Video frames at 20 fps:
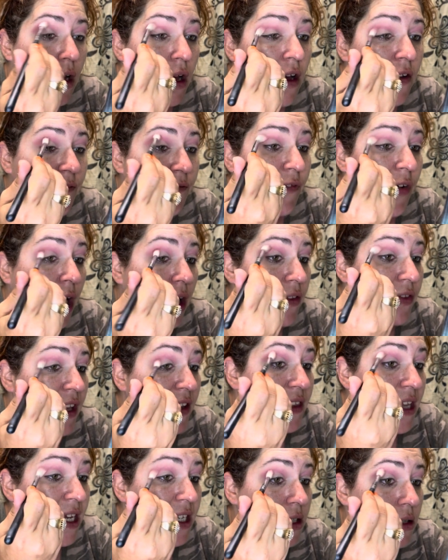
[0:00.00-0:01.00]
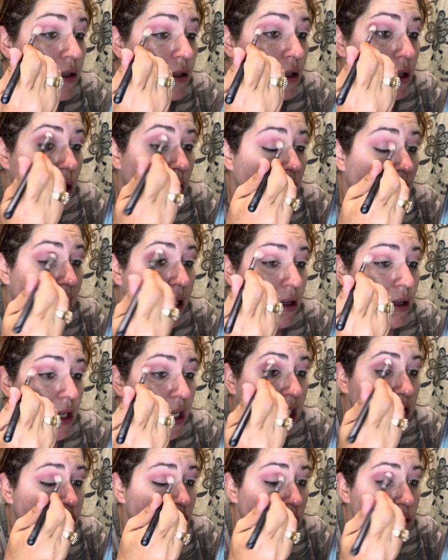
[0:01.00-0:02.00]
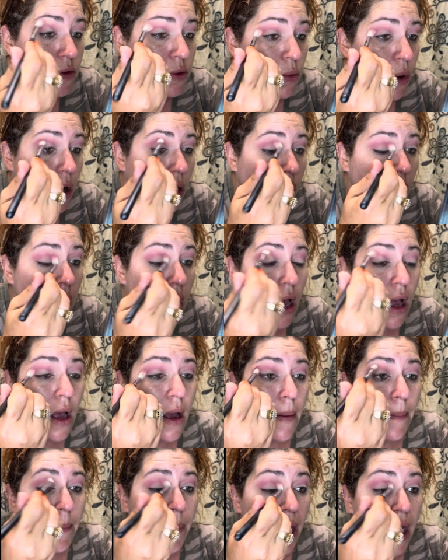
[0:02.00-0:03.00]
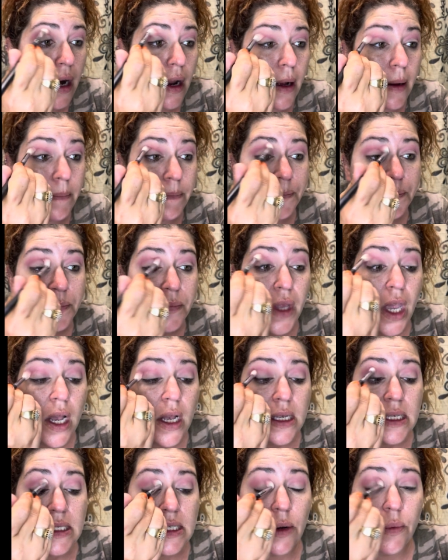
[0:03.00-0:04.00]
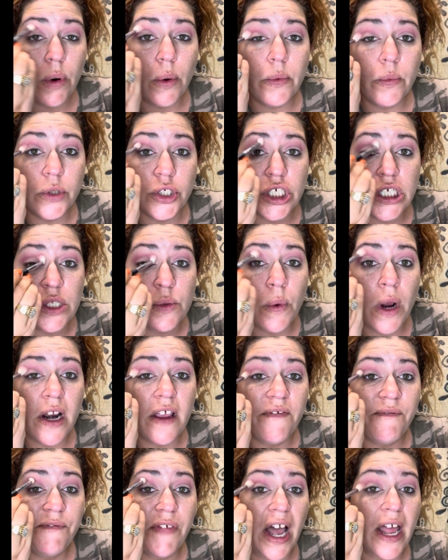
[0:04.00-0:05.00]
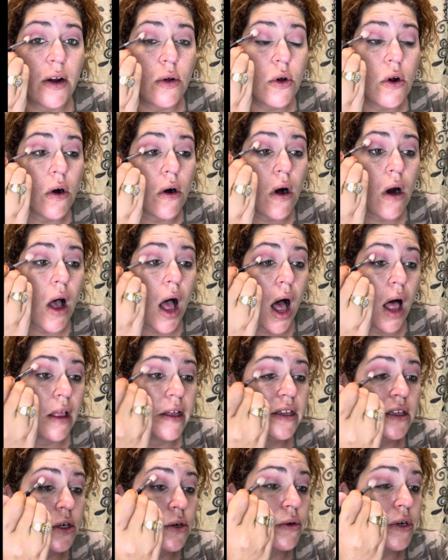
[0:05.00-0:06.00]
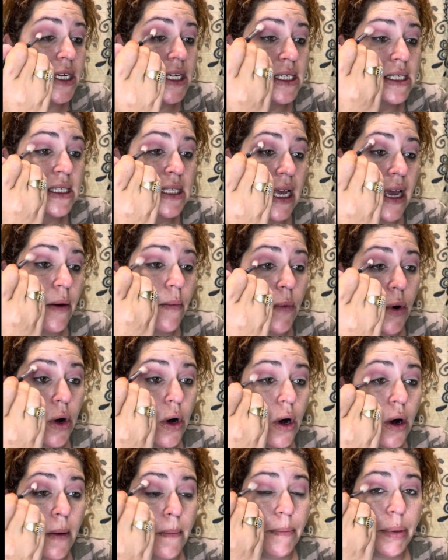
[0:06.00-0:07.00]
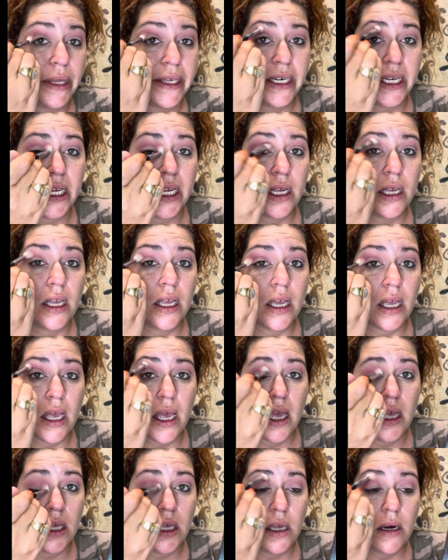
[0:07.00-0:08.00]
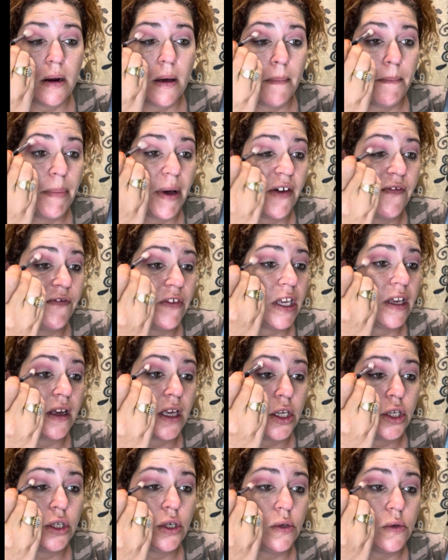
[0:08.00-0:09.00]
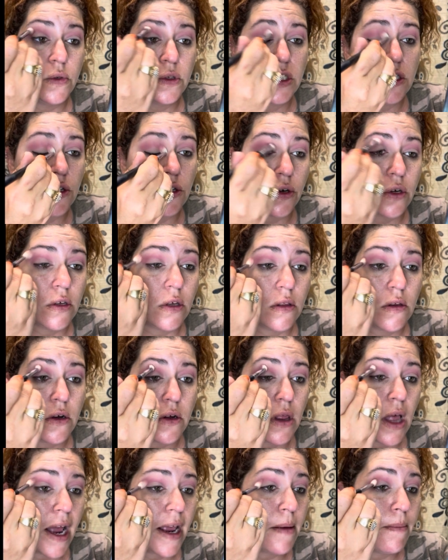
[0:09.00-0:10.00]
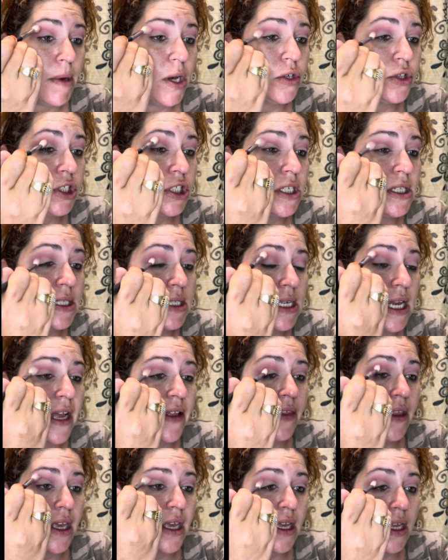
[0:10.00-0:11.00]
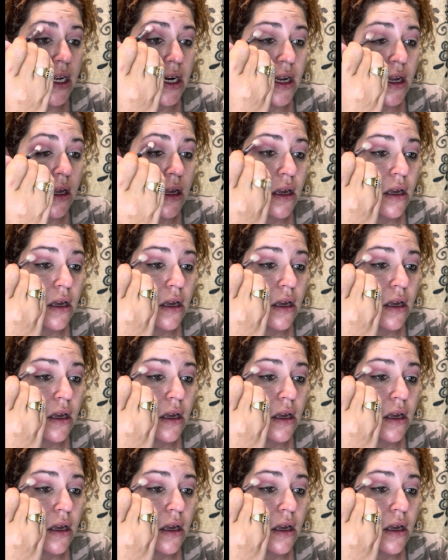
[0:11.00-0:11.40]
fault that they, you know, I, I chose wrong. But, um, so we're just running Final Girl all in the crease and we're blending and buffing. Use circular like motions and then